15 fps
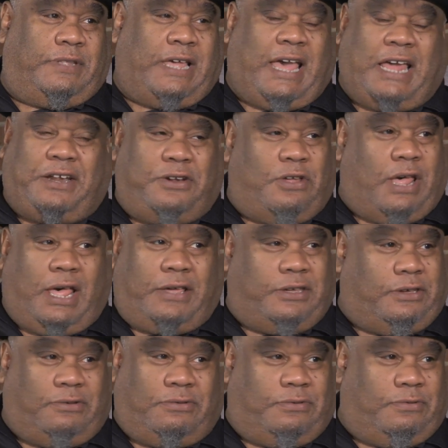I don't know how
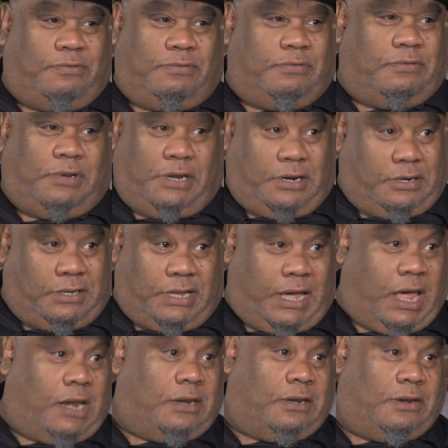you learn
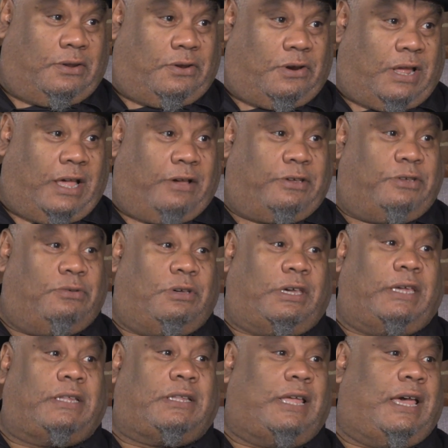that or how you
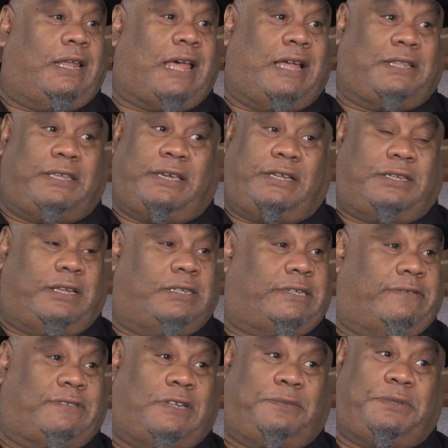get that. I think it does
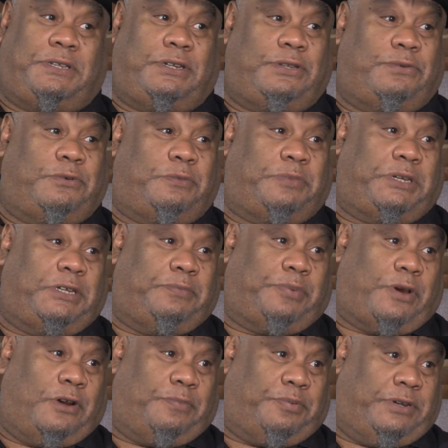have something to do with being
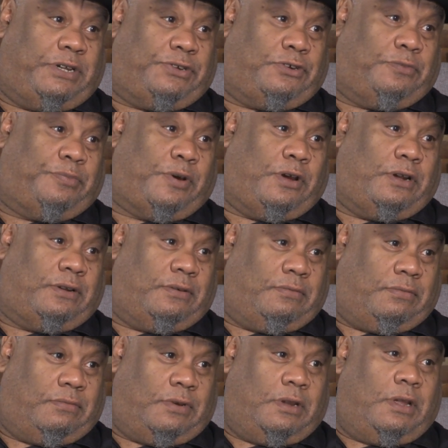part preacher, part
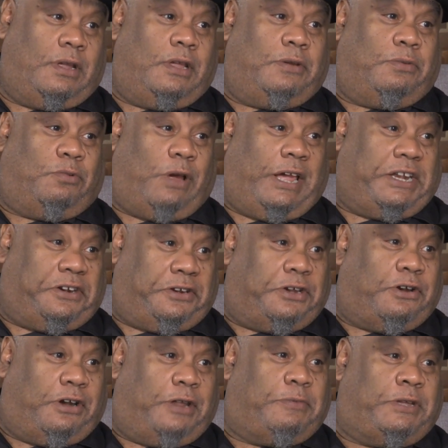writer, you
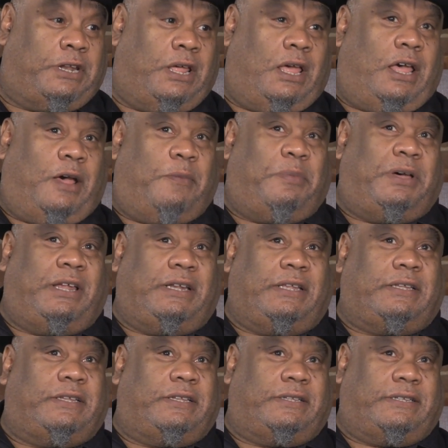know what I mean?
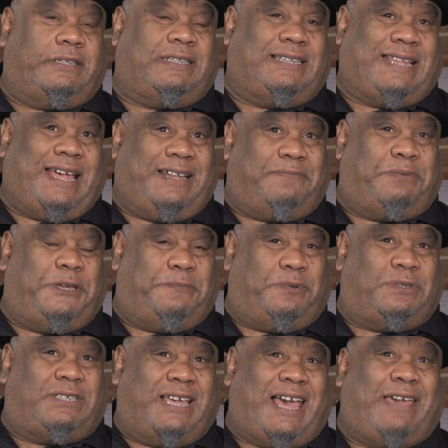But that
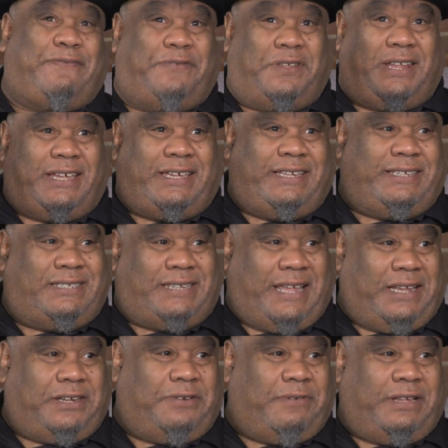people say, I feel like he's
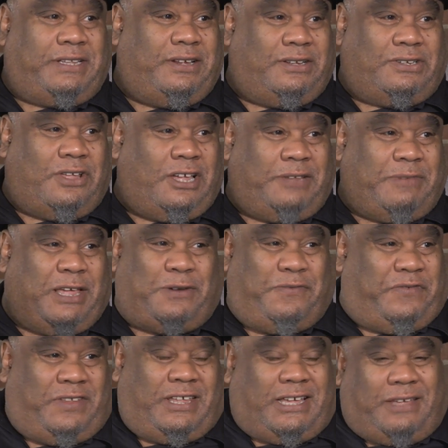standing right there talking to me. I don't
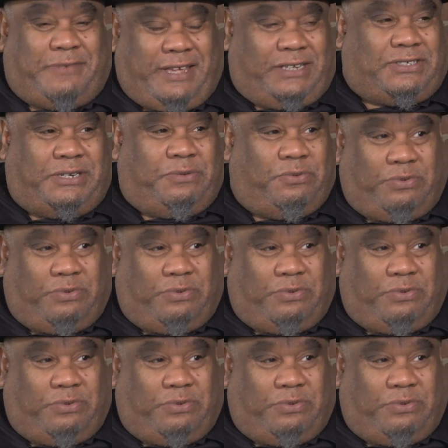feel like I'm actually